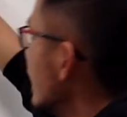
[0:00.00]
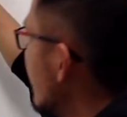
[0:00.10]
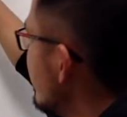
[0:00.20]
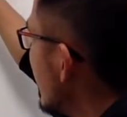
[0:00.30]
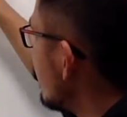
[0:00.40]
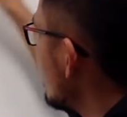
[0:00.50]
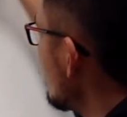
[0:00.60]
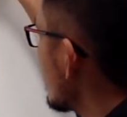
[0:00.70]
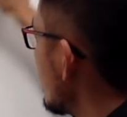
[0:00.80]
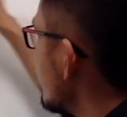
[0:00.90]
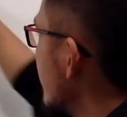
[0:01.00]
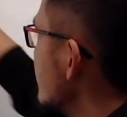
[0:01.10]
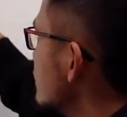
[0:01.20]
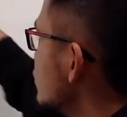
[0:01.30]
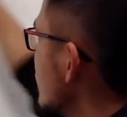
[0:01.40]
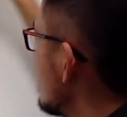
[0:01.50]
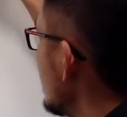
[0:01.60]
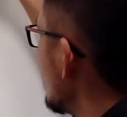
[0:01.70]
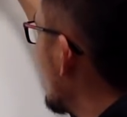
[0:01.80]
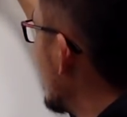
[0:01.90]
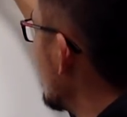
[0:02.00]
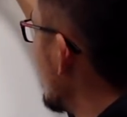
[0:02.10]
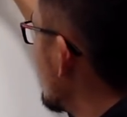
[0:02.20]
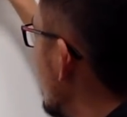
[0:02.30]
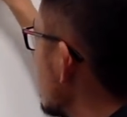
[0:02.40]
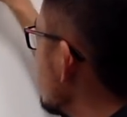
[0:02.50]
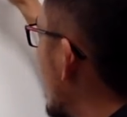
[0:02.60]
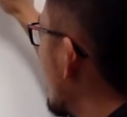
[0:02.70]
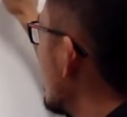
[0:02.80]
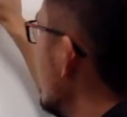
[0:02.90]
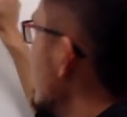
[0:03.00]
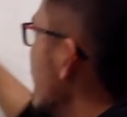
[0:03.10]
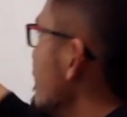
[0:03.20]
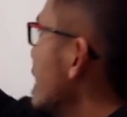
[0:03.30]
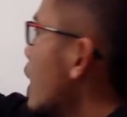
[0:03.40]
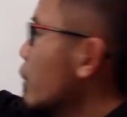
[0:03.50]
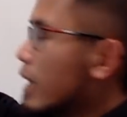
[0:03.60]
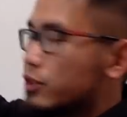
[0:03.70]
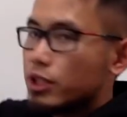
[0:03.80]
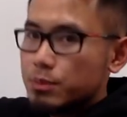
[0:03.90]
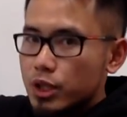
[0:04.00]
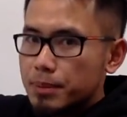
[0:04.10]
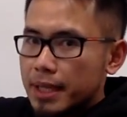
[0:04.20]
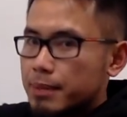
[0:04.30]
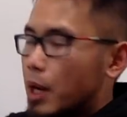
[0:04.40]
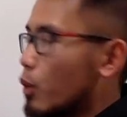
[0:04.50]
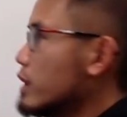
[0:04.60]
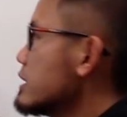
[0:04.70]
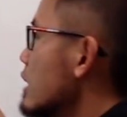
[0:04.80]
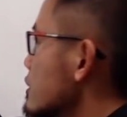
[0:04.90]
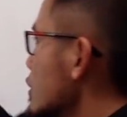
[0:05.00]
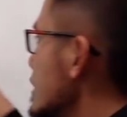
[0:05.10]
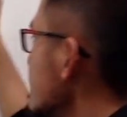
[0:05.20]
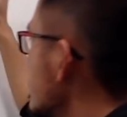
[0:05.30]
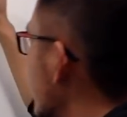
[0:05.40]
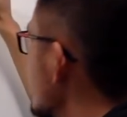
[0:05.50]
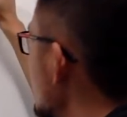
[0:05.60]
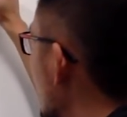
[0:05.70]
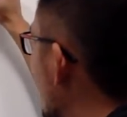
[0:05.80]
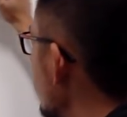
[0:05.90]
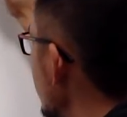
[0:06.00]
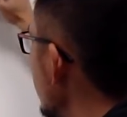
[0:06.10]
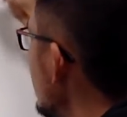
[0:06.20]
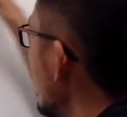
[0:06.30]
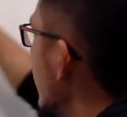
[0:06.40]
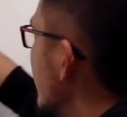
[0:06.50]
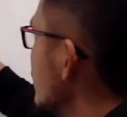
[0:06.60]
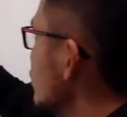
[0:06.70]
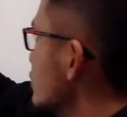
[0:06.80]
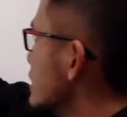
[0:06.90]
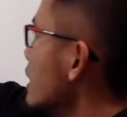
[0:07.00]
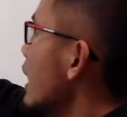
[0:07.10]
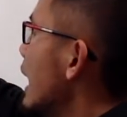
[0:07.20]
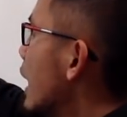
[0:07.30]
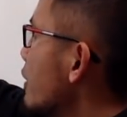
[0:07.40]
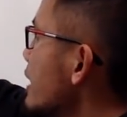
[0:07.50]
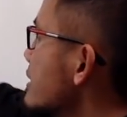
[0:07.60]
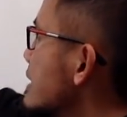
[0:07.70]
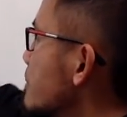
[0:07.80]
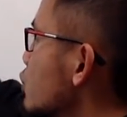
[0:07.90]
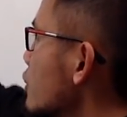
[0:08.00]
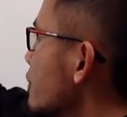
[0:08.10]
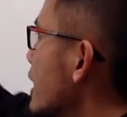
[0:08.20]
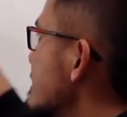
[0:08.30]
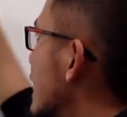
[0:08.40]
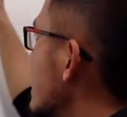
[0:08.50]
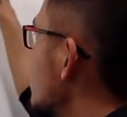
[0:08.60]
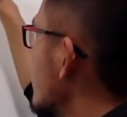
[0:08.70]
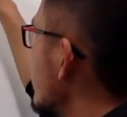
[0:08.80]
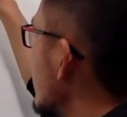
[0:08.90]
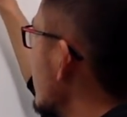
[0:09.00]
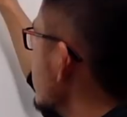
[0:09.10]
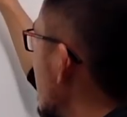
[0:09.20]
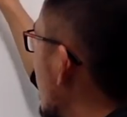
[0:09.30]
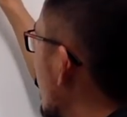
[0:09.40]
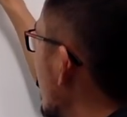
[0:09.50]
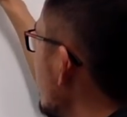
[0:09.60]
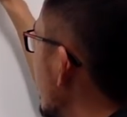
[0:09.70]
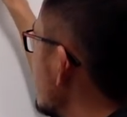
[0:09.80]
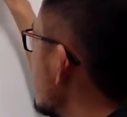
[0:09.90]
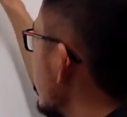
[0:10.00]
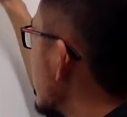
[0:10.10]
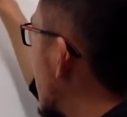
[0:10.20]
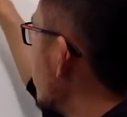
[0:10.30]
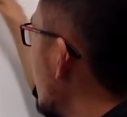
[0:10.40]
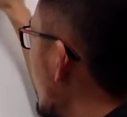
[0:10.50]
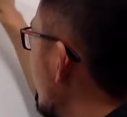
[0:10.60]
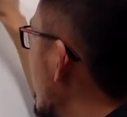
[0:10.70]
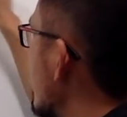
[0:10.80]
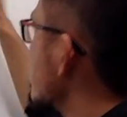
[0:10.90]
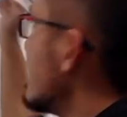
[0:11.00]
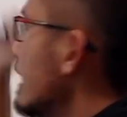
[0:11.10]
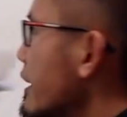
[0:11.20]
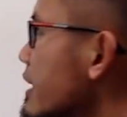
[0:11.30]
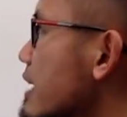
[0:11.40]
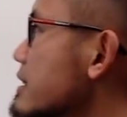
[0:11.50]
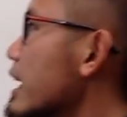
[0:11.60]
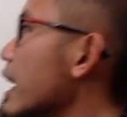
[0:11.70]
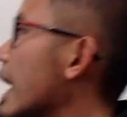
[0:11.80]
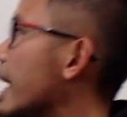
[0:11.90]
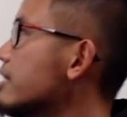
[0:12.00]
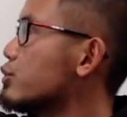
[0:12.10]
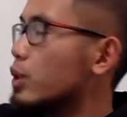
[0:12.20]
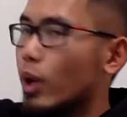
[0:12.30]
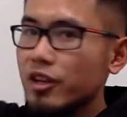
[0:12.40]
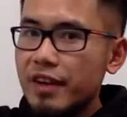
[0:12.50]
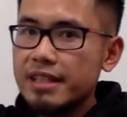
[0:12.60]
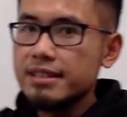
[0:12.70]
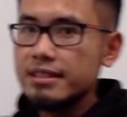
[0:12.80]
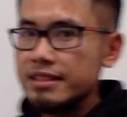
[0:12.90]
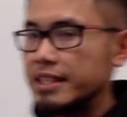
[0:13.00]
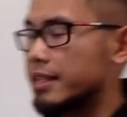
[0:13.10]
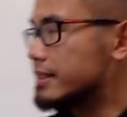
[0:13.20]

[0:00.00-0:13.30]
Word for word: And then don't forget to take this raised to the 1 over x power, and now we can just multiply the powers. So in this case, we will have e, and then you can see ln x times 1 over x, I can write that down as ln x on the top over x. And yes, x to the 1 over x is the